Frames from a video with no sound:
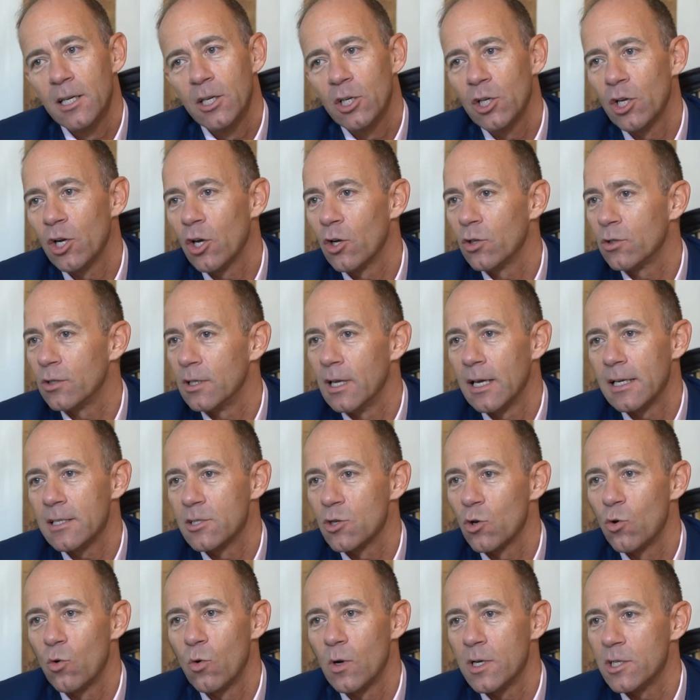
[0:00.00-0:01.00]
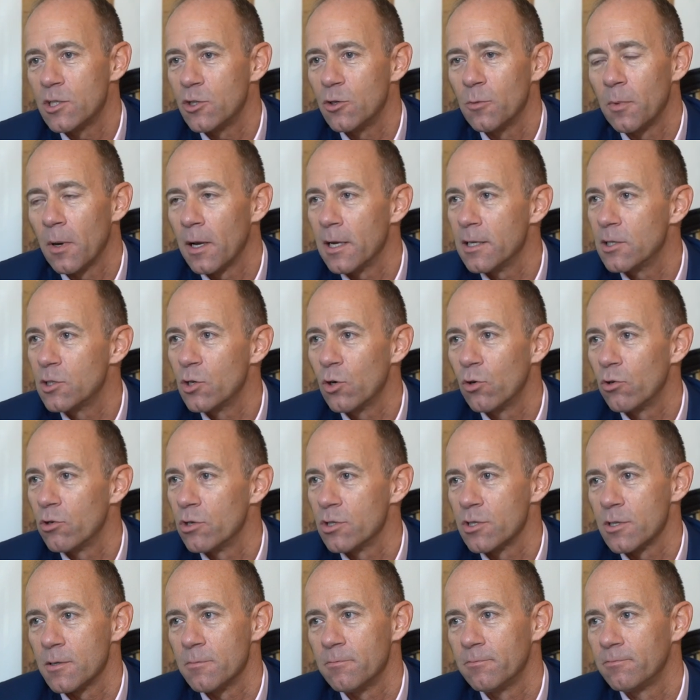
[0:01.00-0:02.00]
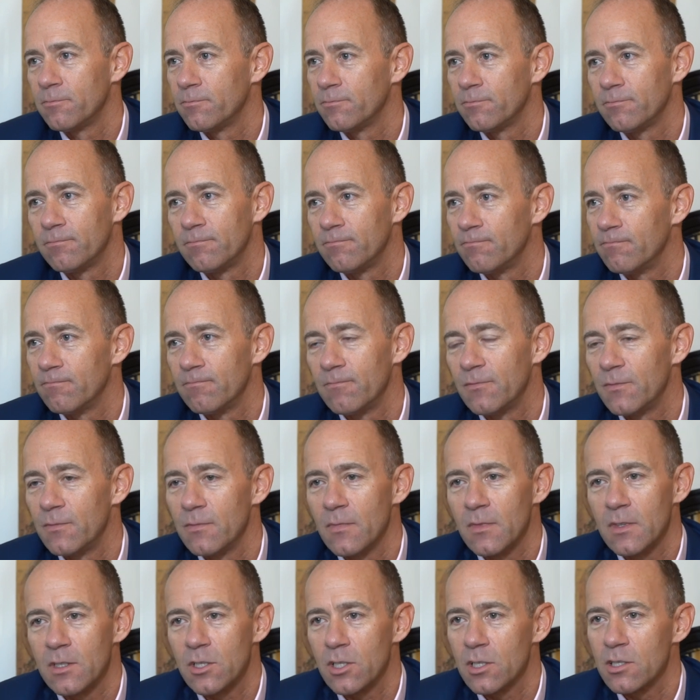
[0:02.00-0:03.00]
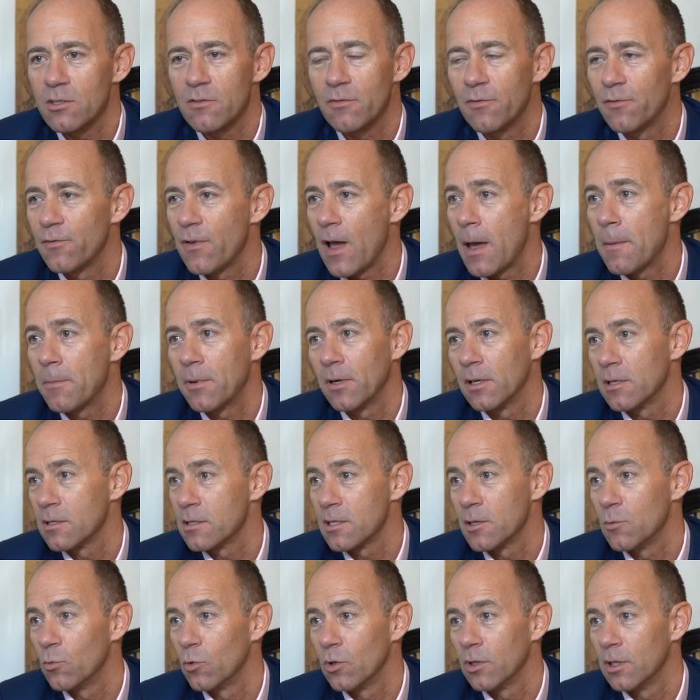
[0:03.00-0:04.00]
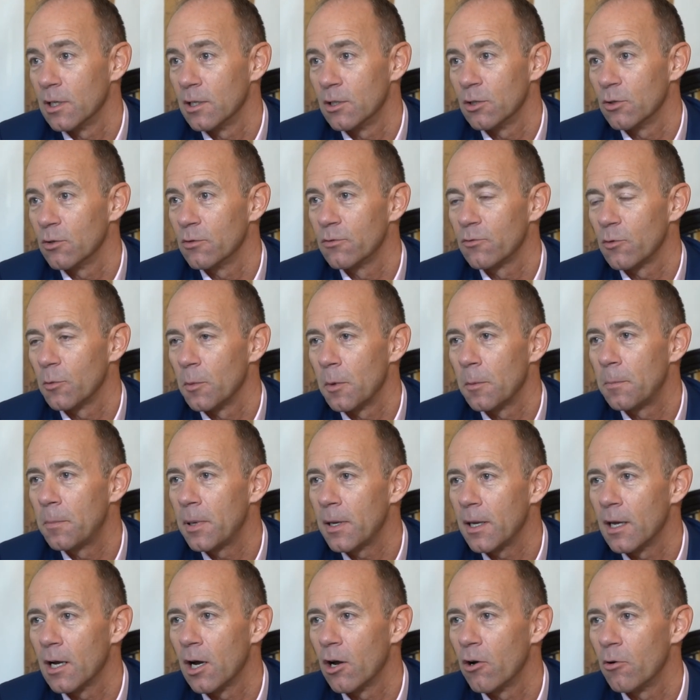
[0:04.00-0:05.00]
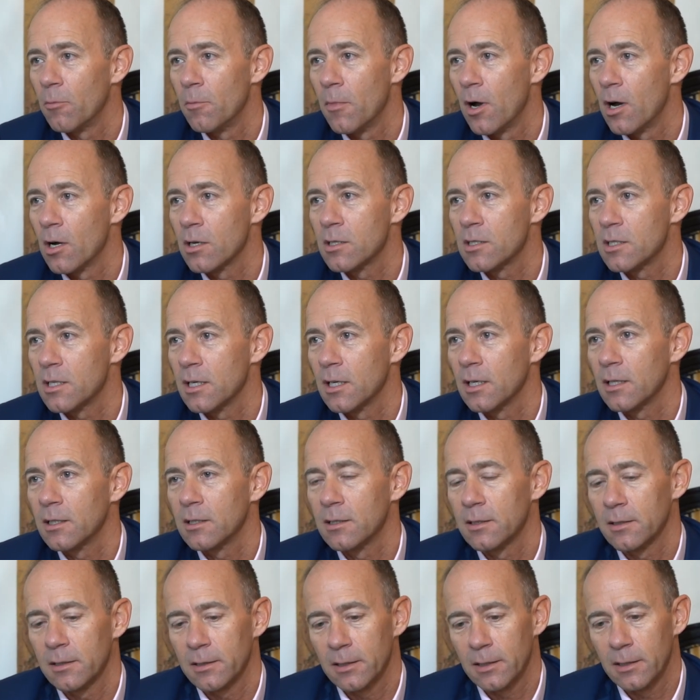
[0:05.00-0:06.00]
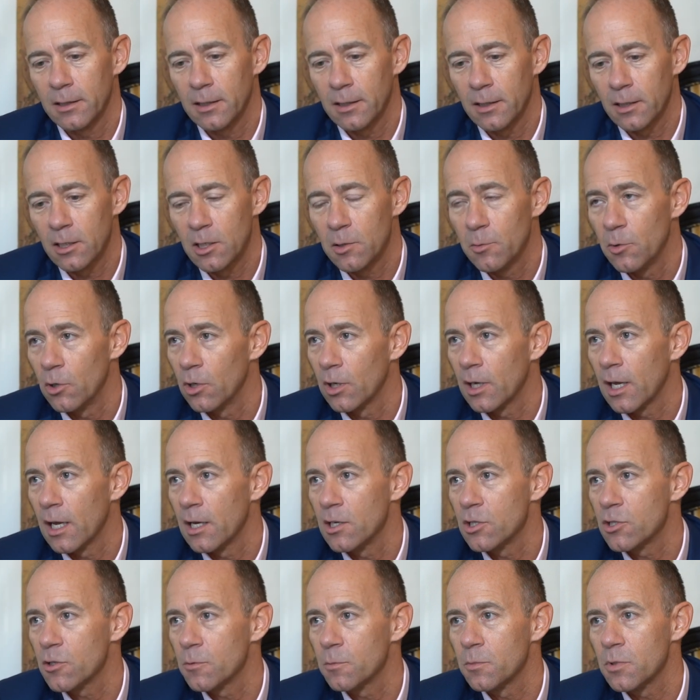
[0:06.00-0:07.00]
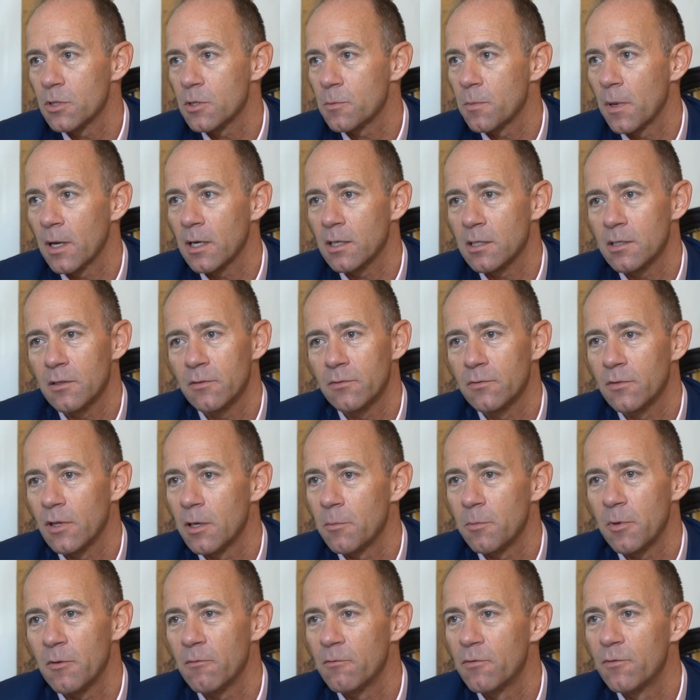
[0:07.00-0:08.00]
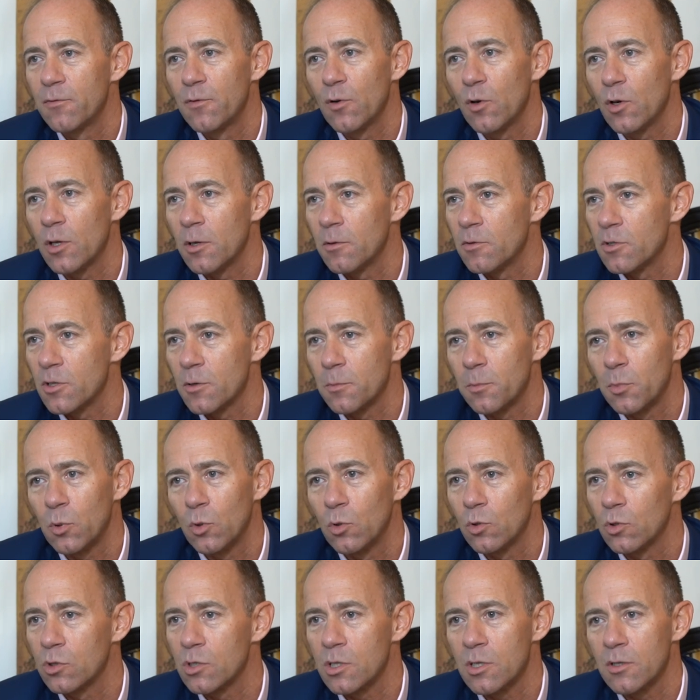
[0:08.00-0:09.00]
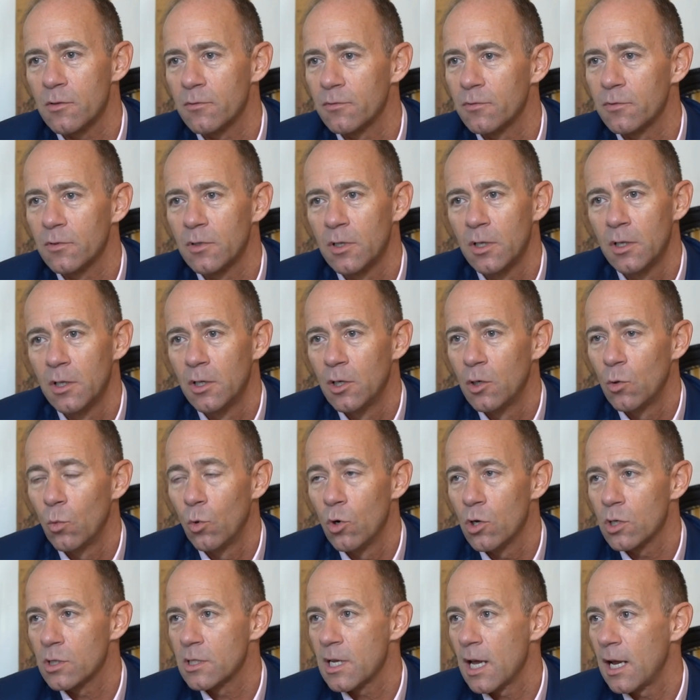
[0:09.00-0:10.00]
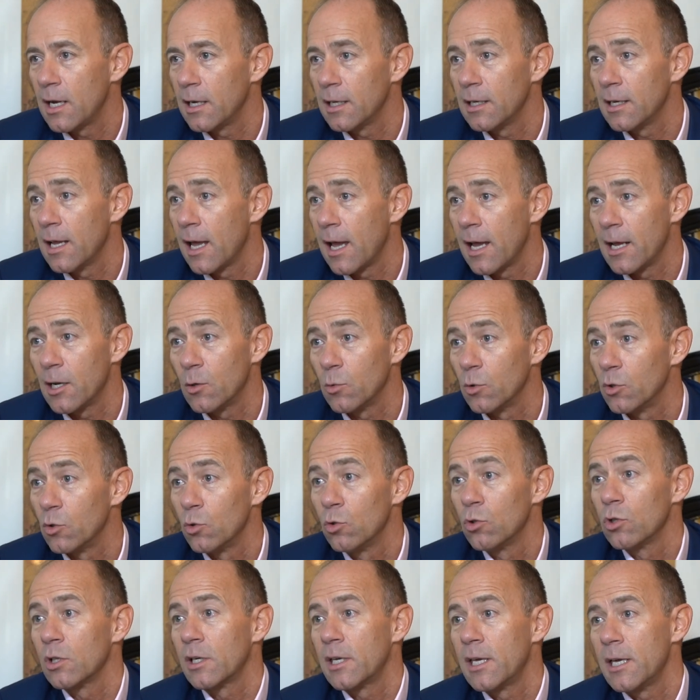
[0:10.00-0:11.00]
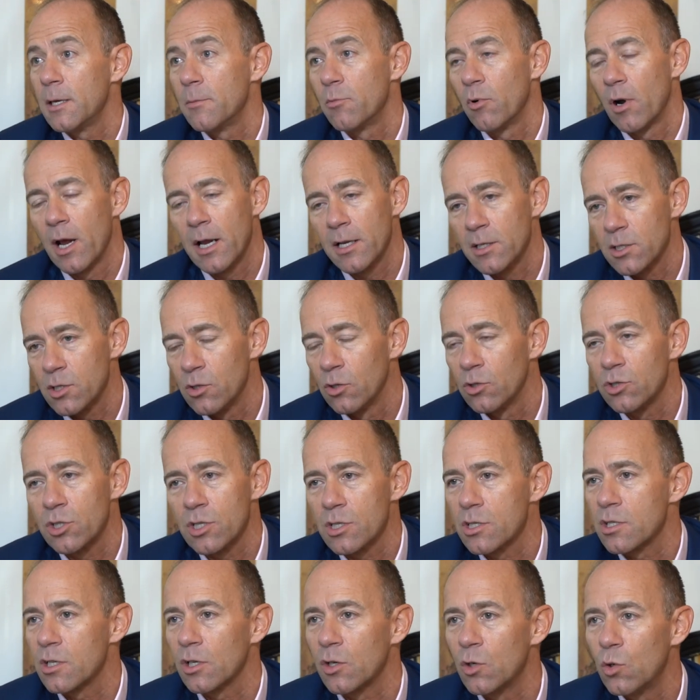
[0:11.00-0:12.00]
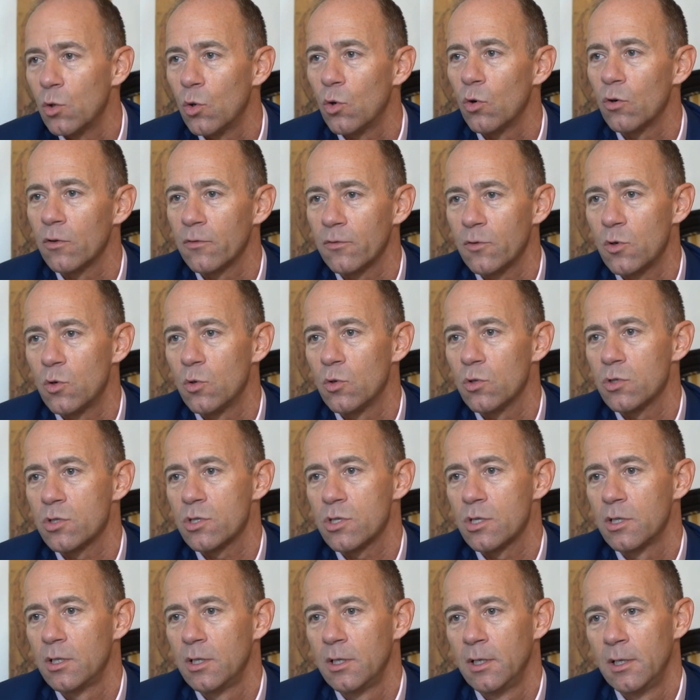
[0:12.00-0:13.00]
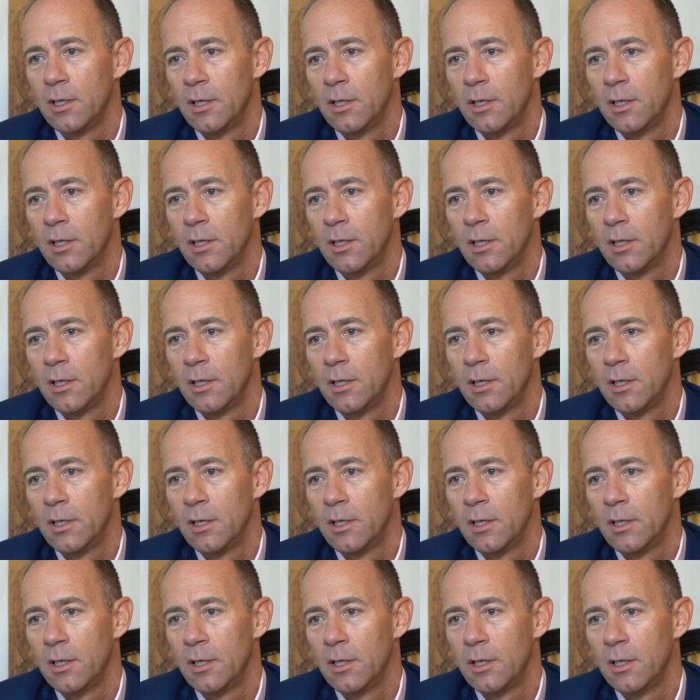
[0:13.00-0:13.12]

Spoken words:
You know, as always, Dubai tourism just fabulous in what they do from a PR and marketing communication perspective. They've been fully supportive, worked hand in hand with all the key brands, not just Accor, of course.